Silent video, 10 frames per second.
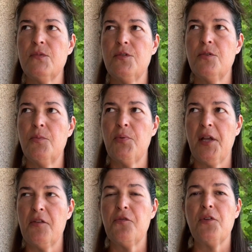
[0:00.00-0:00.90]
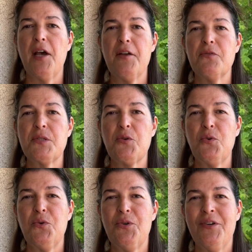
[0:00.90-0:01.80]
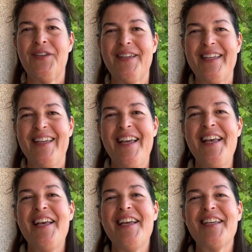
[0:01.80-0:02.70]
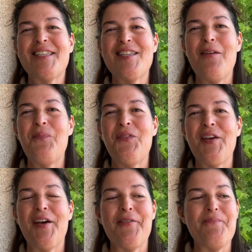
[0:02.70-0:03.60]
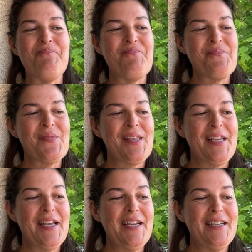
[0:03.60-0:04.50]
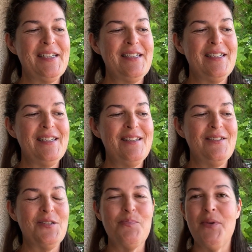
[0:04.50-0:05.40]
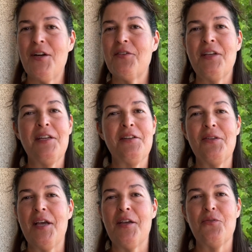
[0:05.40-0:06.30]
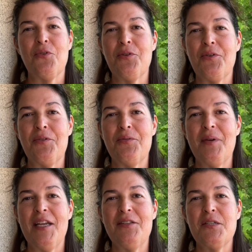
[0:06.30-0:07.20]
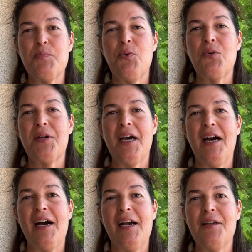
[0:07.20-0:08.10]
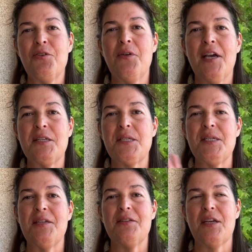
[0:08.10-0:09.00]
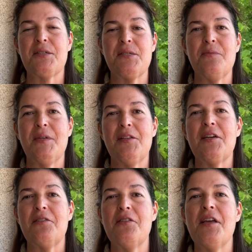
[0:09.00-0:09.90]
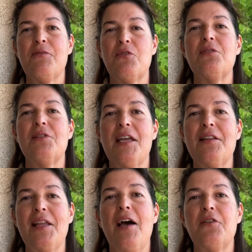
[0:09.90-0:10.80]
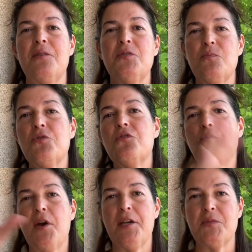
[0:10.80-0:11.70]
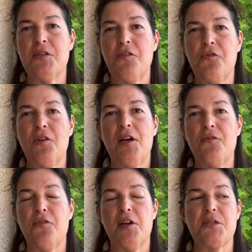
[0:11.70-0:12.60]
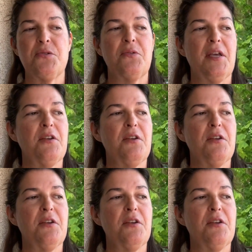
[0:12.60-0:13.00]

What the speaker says: The plane flight was cool, except there's barely any leg room. And this poor guy who had a seat next to me, luckily they allowed him to move way up to the front for extra leg